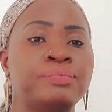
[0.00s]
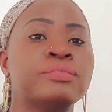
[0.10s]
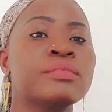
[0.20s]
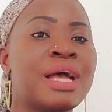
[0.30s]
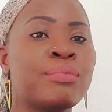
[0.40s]

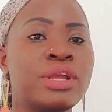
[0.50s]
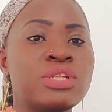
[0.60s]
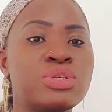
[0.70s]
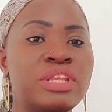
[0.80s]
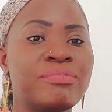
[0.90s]
I'm going
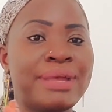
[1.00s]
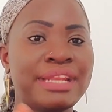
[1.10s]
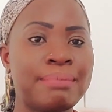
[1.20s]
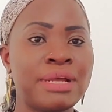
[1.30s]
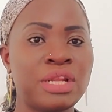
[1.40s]
to leave my
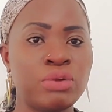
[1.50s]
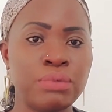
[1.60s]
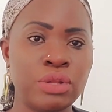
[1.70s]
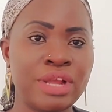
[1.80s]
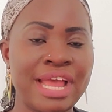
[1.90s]
number down
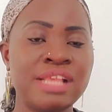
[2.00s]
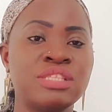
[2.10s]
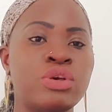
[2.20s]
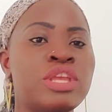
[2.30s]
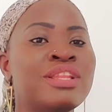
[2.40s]
below, guys,
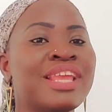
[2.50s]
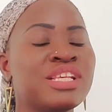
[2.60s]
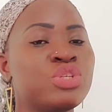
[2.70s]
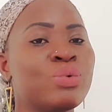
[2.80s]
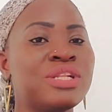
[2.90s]
so in
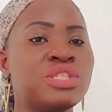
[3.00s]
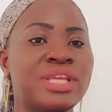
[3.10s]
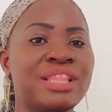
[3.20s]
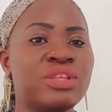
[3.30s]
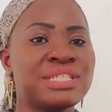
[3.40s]
case you want to
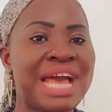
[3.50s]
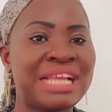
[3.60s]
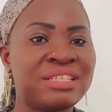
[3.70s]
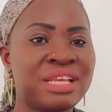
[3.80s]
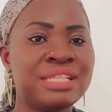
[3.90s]
get those
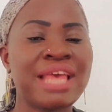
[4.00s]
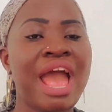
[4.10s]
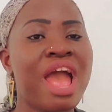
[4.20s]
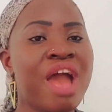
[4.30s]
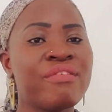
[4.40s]
agents,
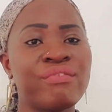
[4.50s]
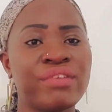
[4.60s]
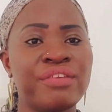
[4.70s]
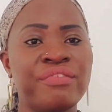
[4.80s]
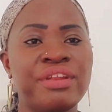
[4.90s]
I have a
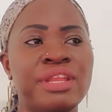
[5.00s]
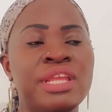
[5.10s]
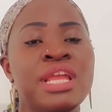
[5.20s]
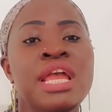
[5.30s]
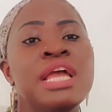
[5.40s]
very very